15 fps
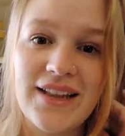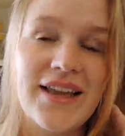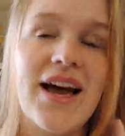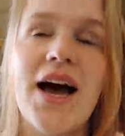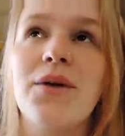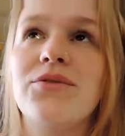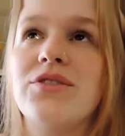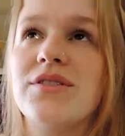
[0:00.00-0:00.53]
Like,
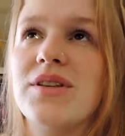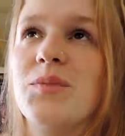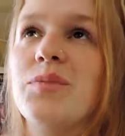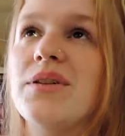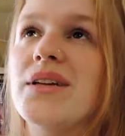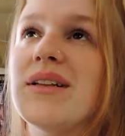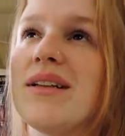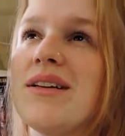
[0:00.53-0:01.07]
I was just
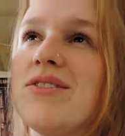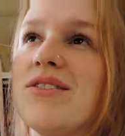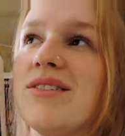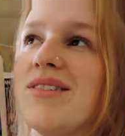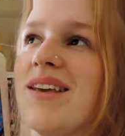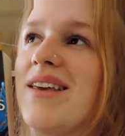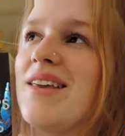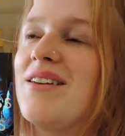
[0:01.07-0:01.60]
completely
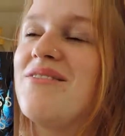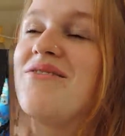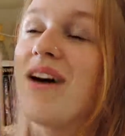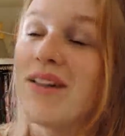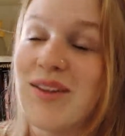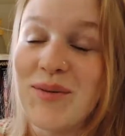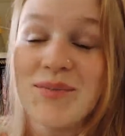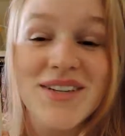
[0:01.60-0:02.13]
just like
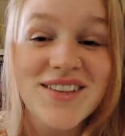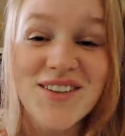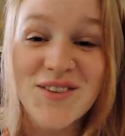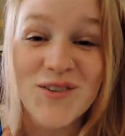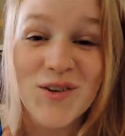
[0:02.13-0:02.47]
enveloped in the